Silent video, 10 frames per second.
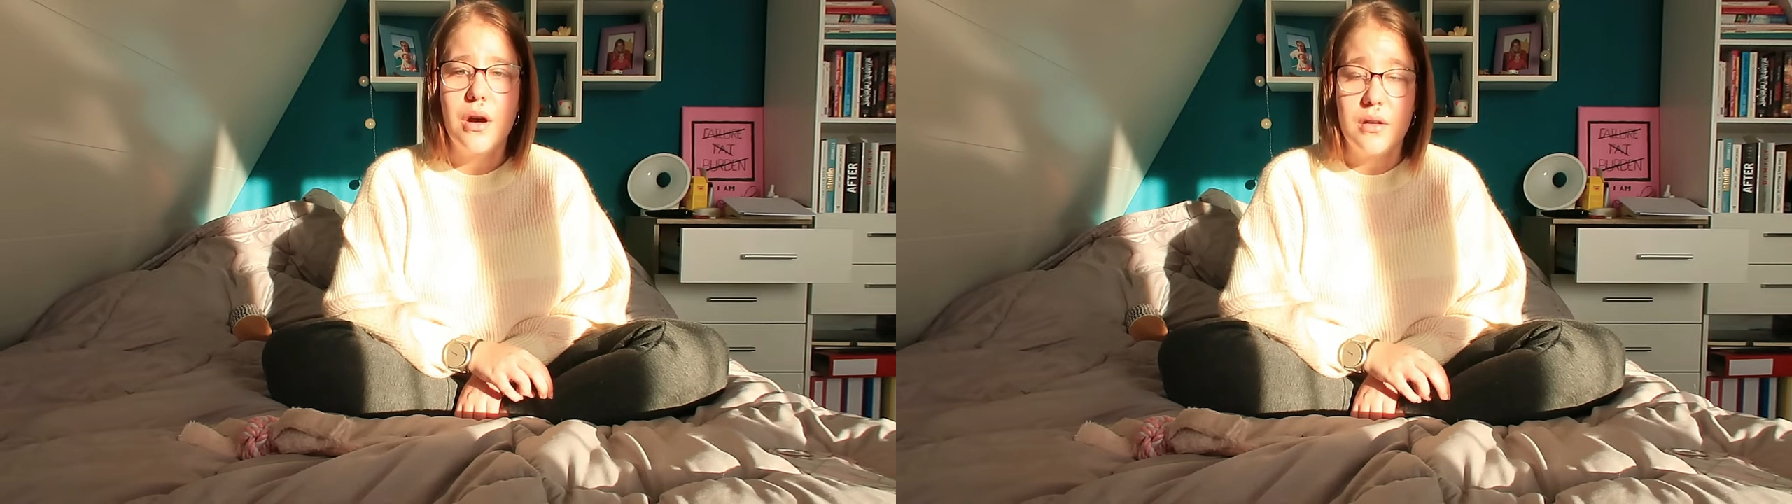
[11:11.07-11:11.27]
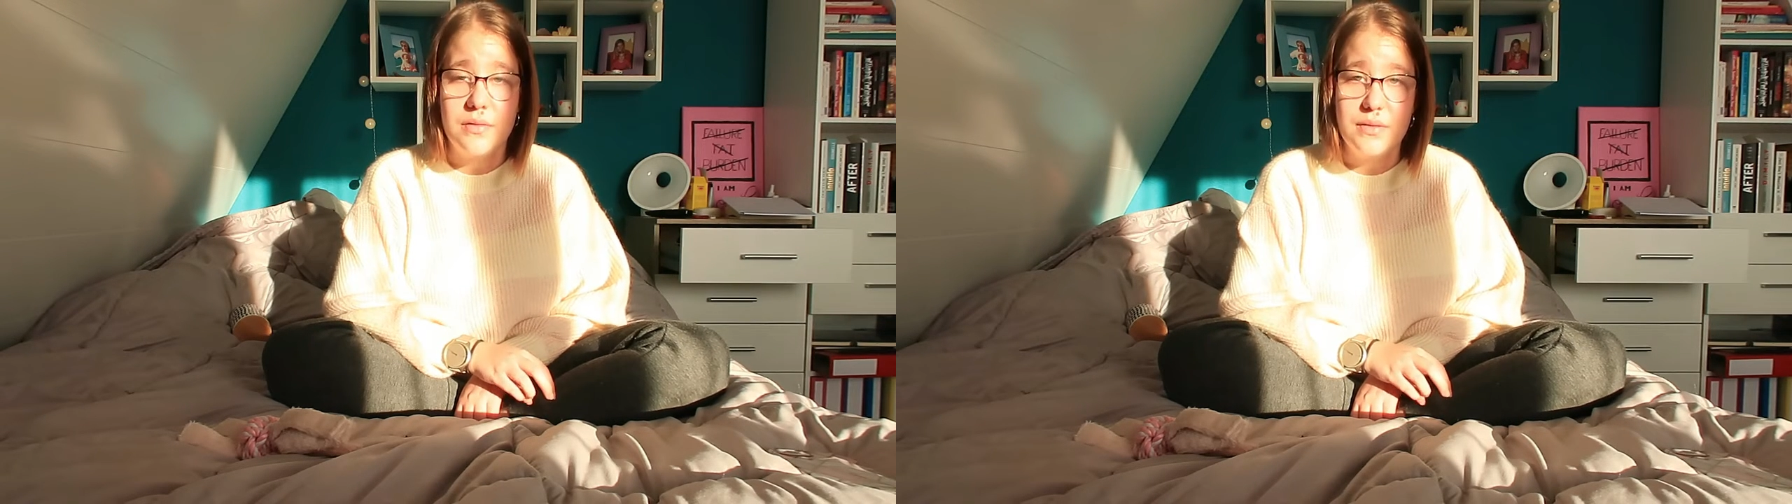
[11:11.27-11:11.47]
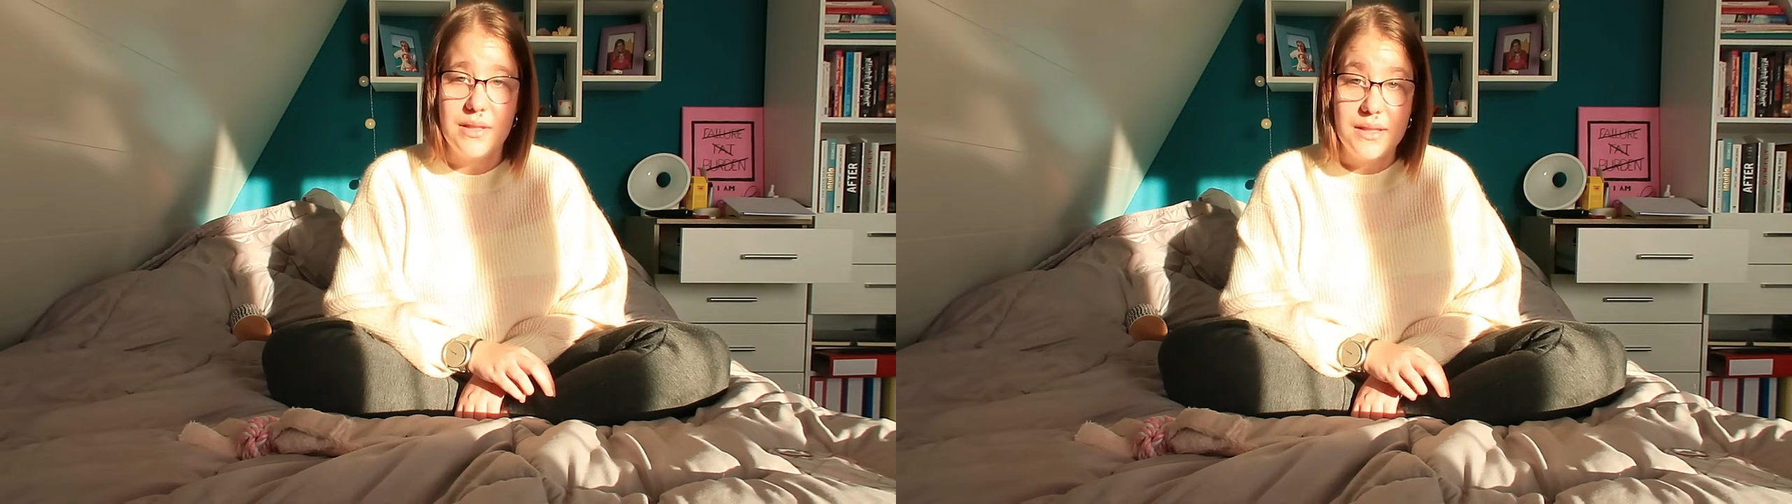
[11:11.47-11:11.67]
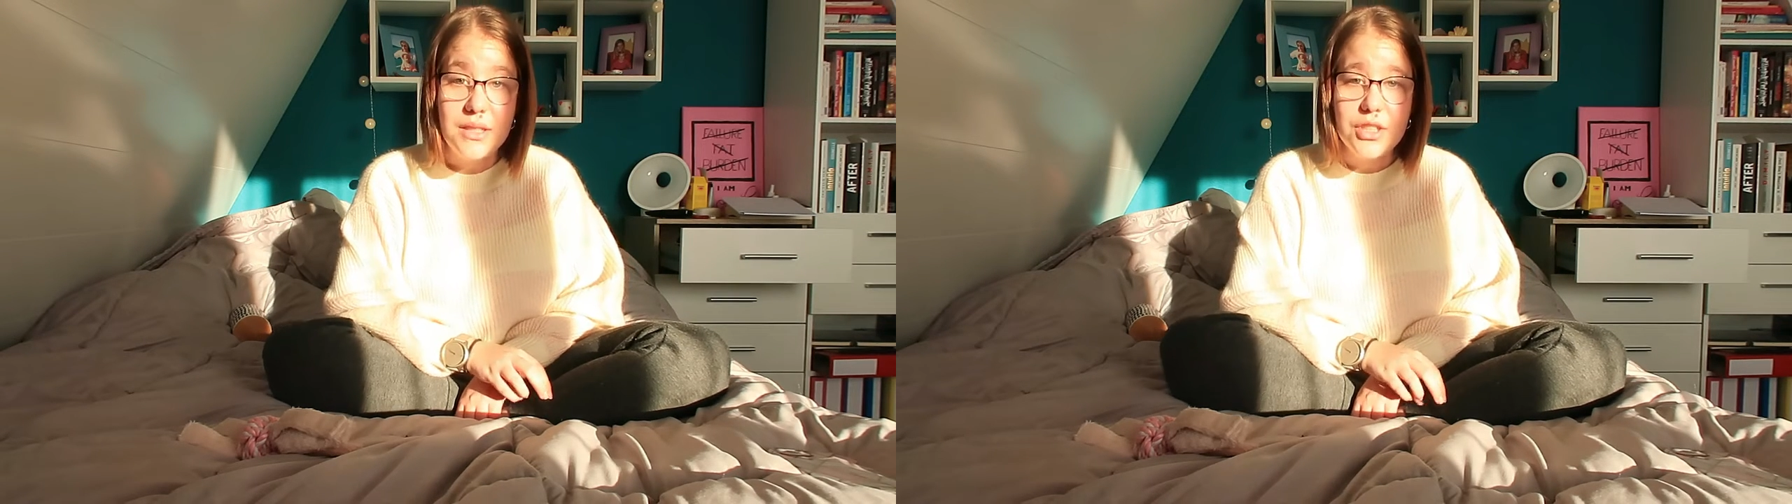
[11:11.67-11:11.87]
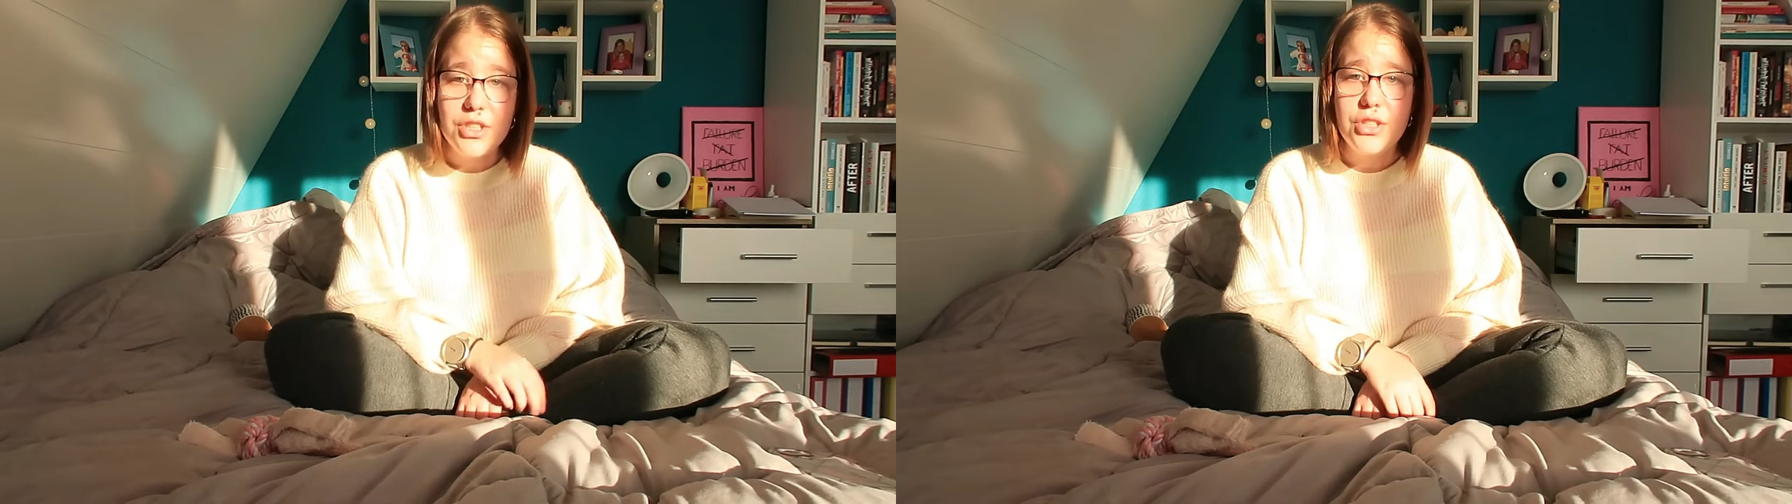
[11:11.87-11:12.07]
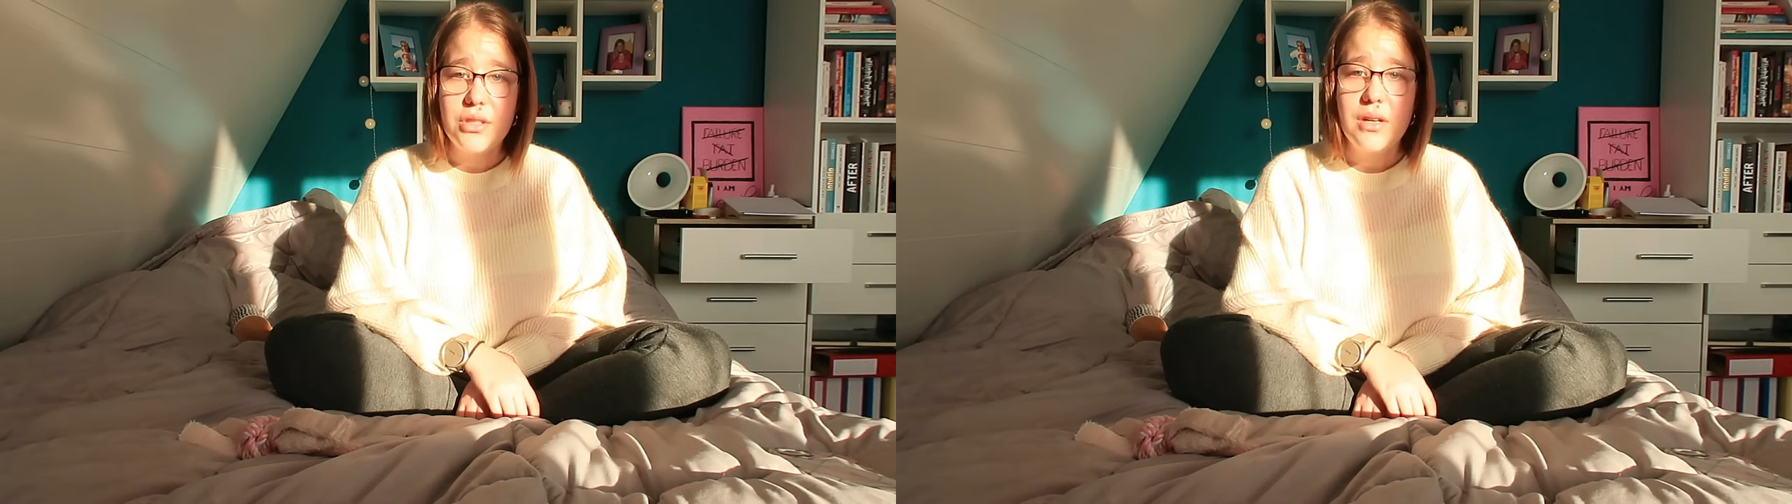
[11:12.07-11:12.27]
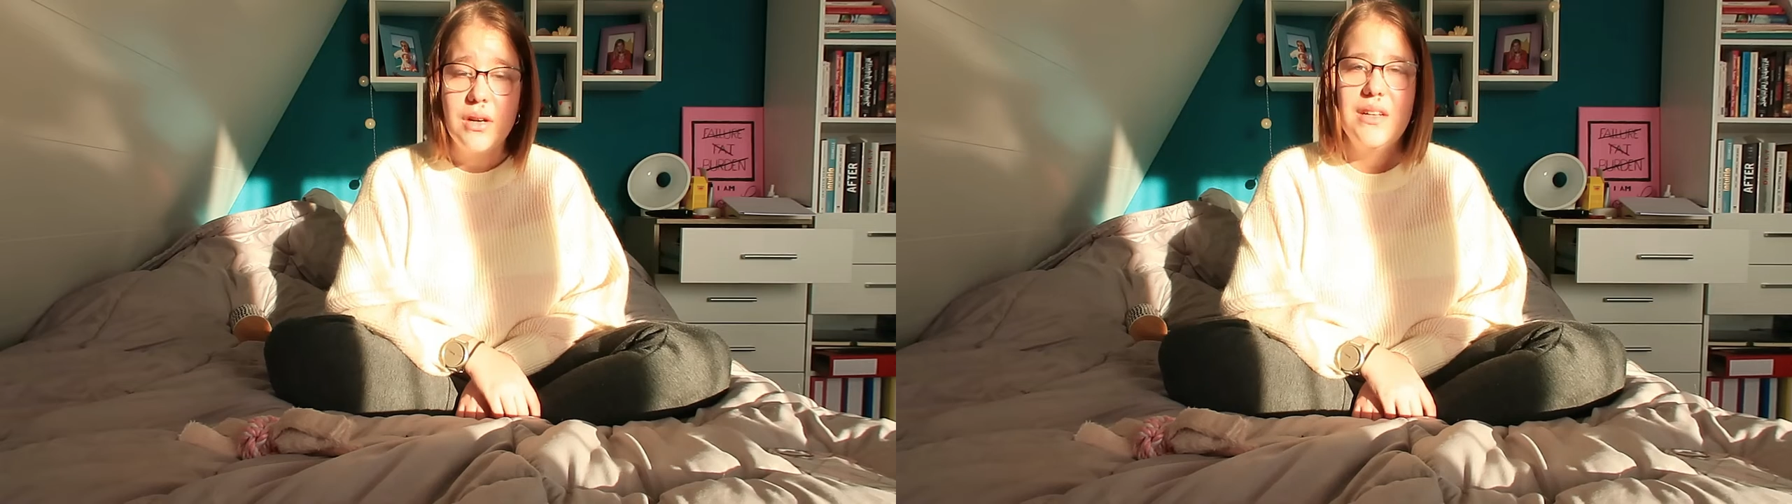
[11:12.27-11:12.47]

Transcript: off leash.